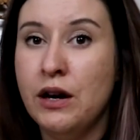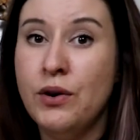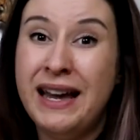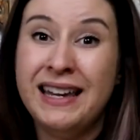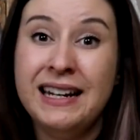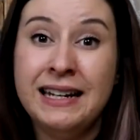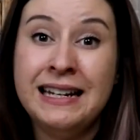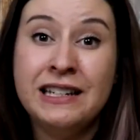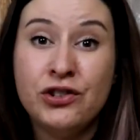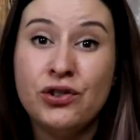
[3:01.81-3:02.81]
low and get an
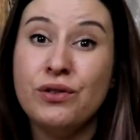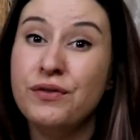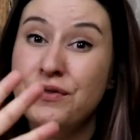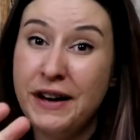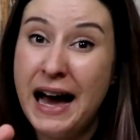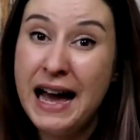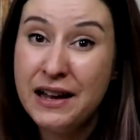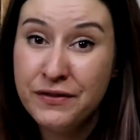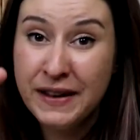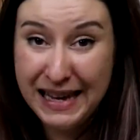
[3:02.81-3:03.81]
additional
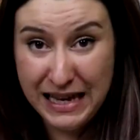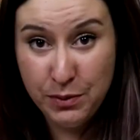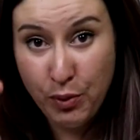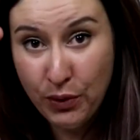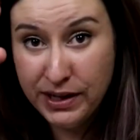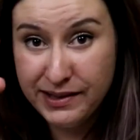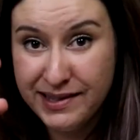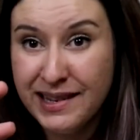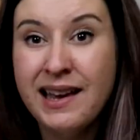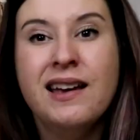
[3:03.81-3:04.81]
five hit
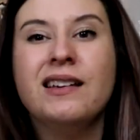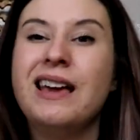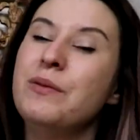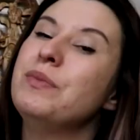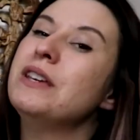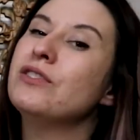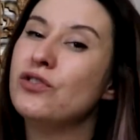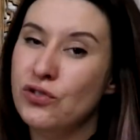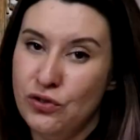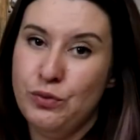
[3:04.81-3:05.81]
points can be
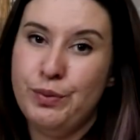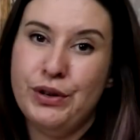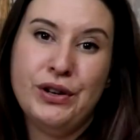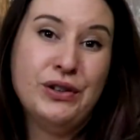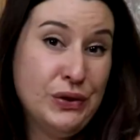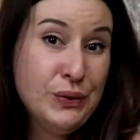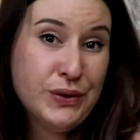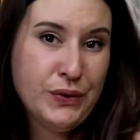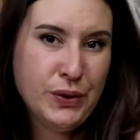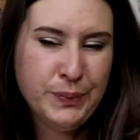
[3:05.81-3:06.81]
super
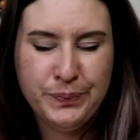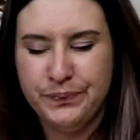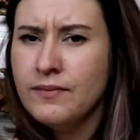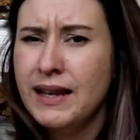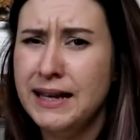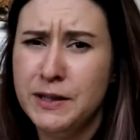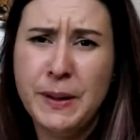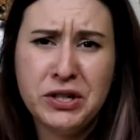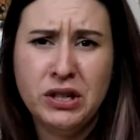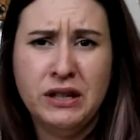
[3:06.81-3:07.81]
useful,
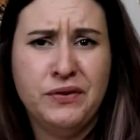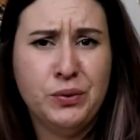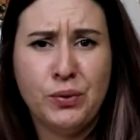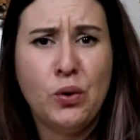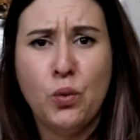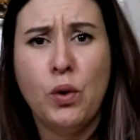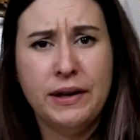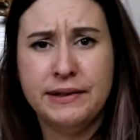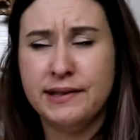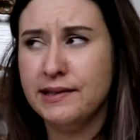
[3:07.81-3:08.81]
especially if you roll
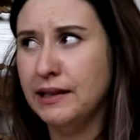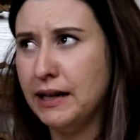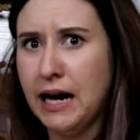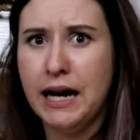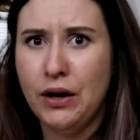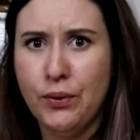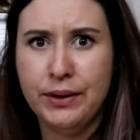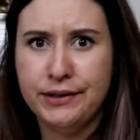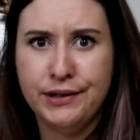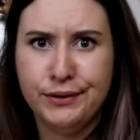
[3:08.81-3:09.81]
ones like I
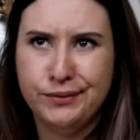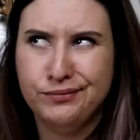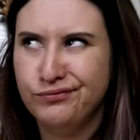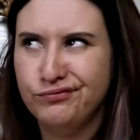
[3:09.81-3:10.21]
always do.